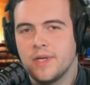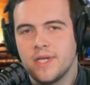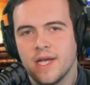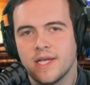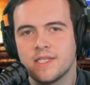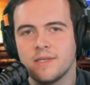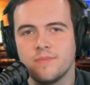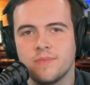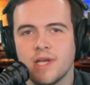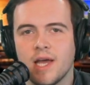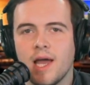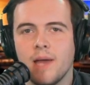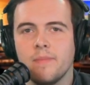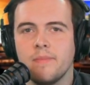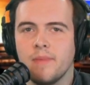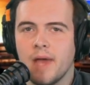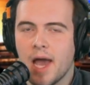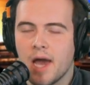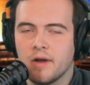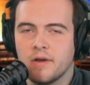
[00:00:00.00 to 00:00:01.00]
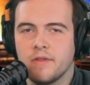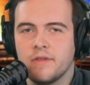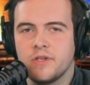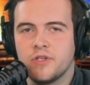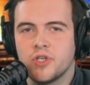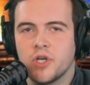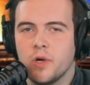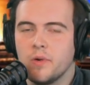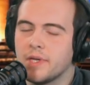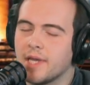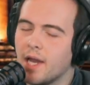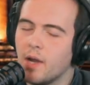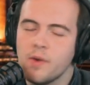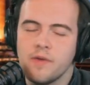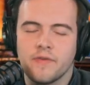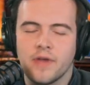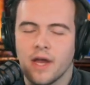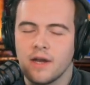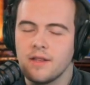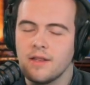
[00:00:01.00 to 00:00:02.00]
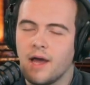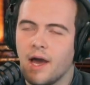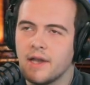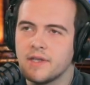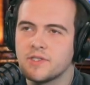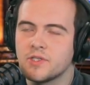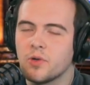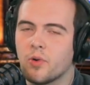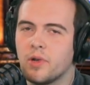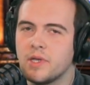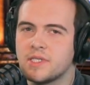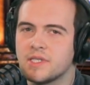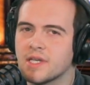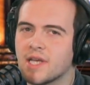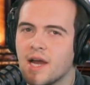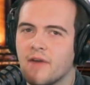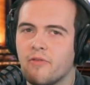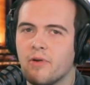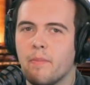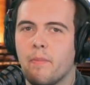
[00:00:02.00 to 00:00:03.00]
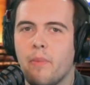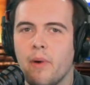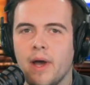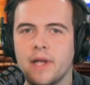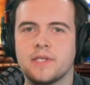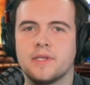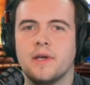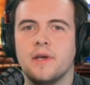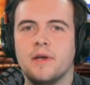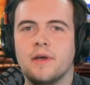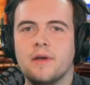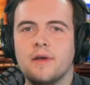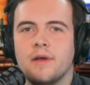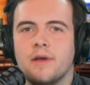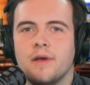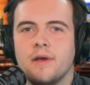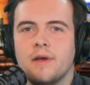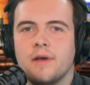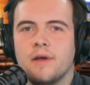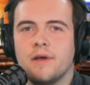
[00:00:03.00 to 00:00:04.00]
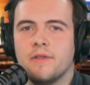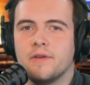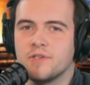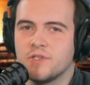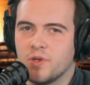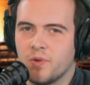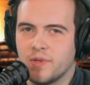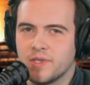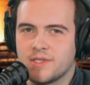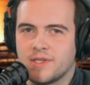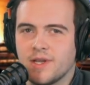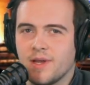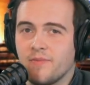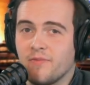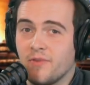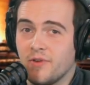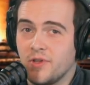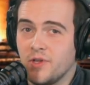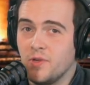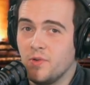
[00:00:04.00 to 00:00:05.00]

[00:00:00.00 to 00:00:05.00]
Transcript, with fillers: We take some time out of the show. Yeah, we've got a lot of stories to cover, but there's always time for